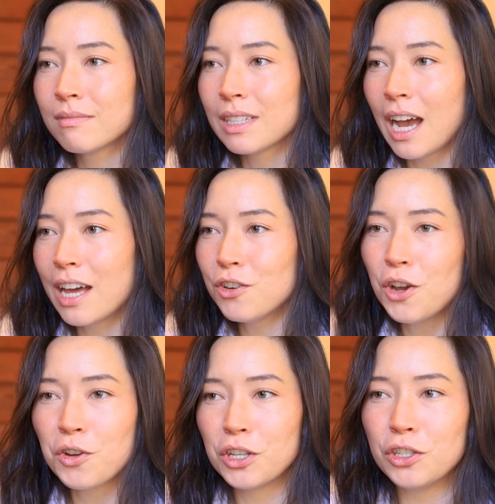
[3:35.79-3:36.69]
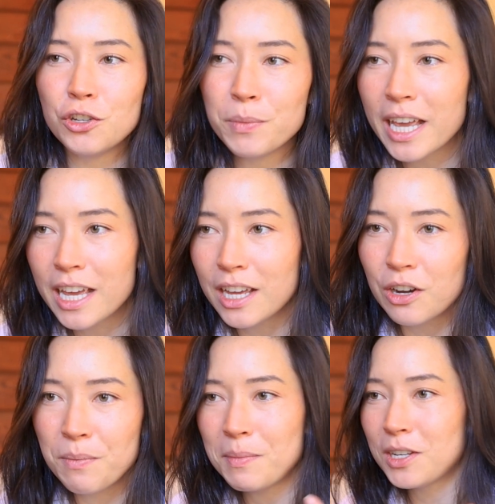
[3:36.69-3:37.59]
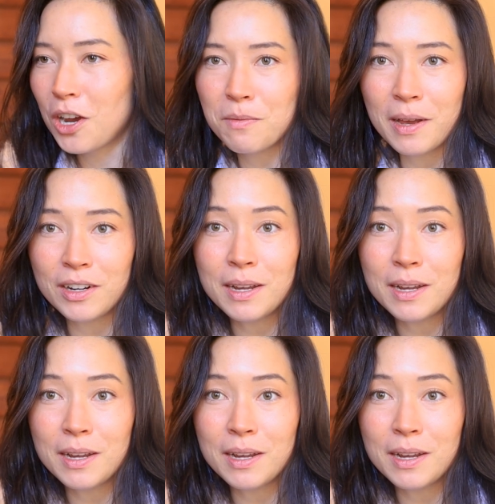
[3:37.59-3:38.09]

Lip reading: I don't know, consuming it or maybe talking about it,